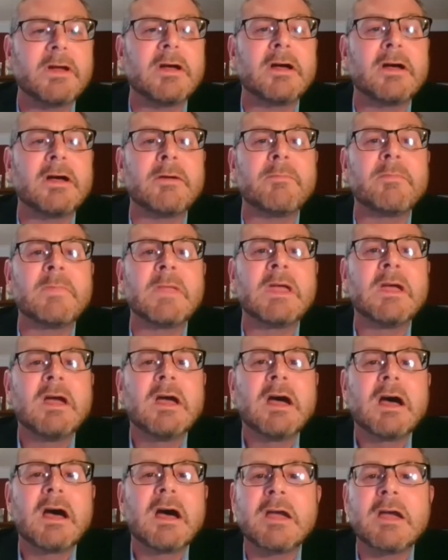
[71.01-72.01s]
Um,
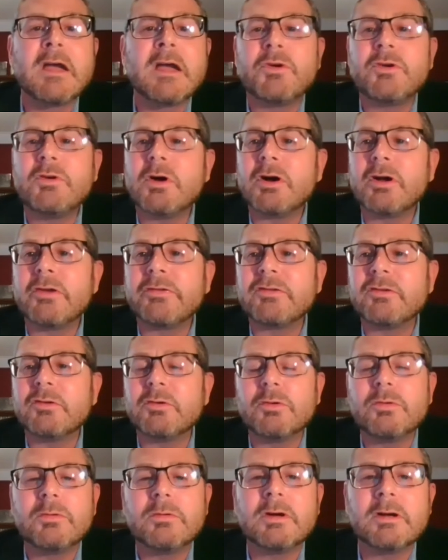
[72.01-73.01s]
I want to
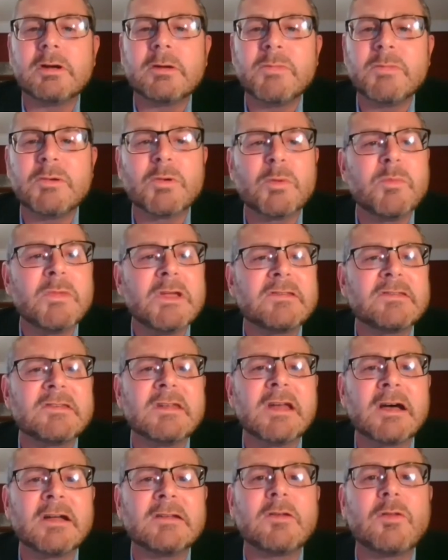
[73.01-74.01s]
also uh, be remiss
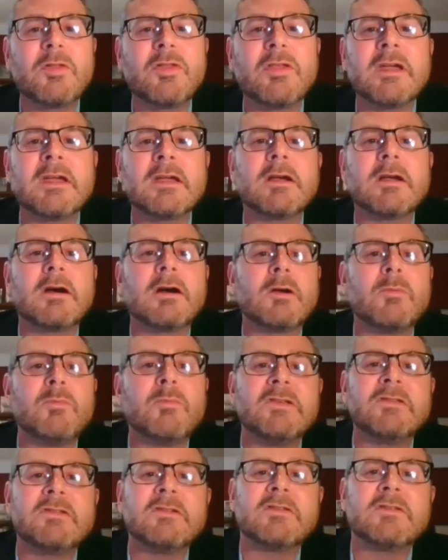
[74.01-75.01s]
not to thank our
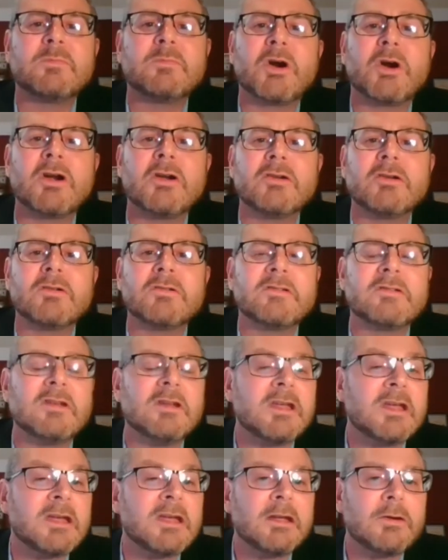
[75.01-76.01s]
business partners
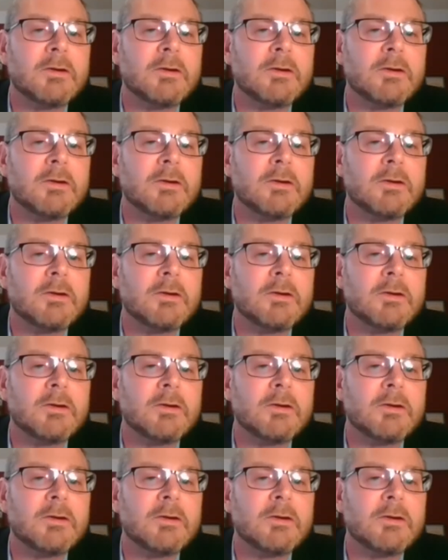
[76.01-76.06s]
today,